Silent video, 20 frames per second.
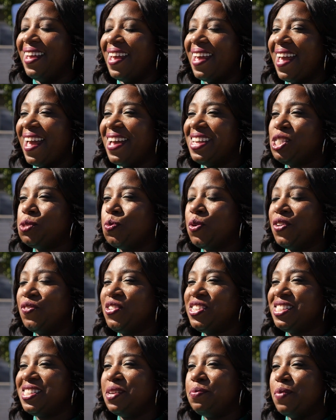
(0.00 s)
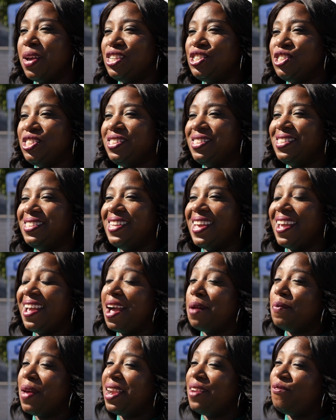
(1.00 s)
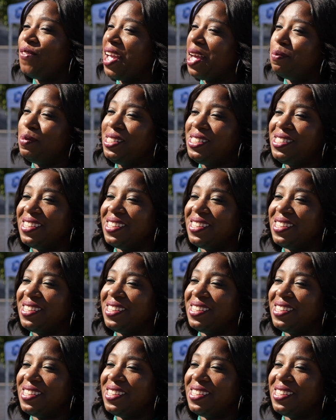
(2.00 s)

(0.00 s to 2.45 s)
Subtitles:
As previously mentioned, today I'm at Families